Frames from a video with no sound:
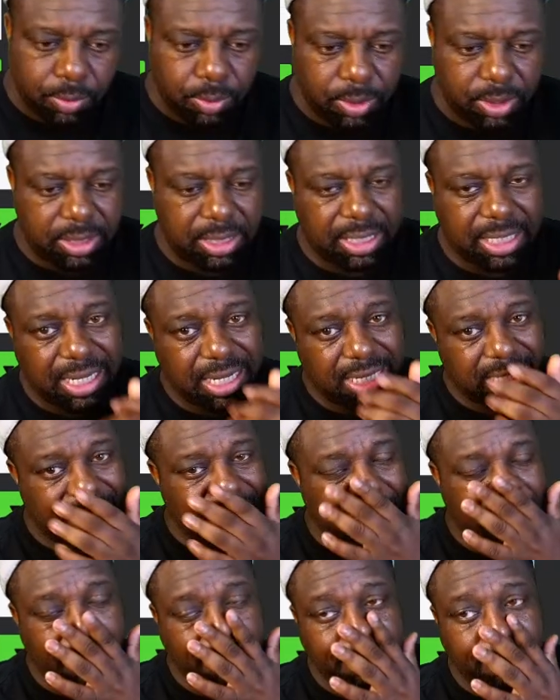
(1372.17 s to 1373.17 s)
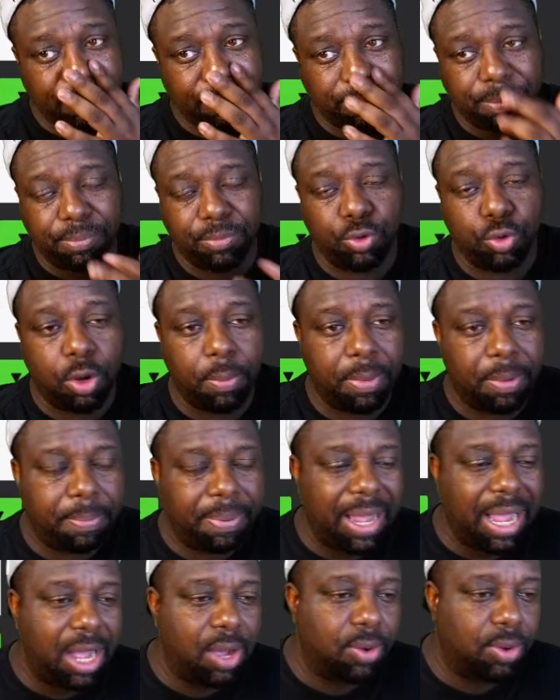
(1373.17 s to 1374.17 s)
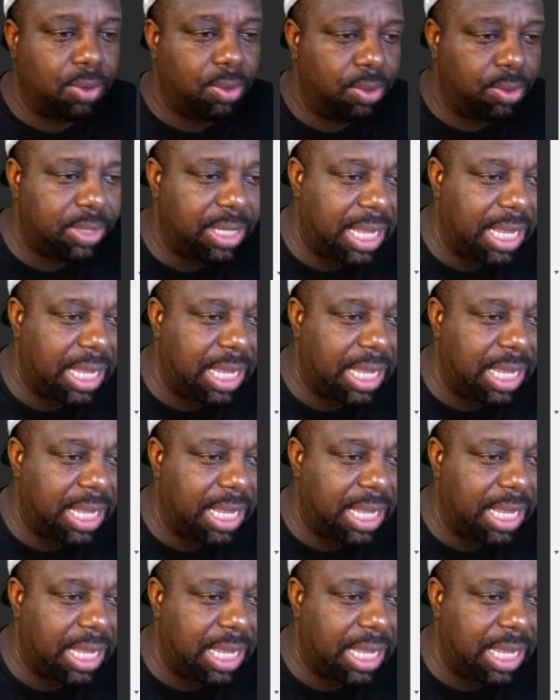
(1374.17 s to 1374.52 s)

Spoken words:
What's the kid's name? Norman Powell.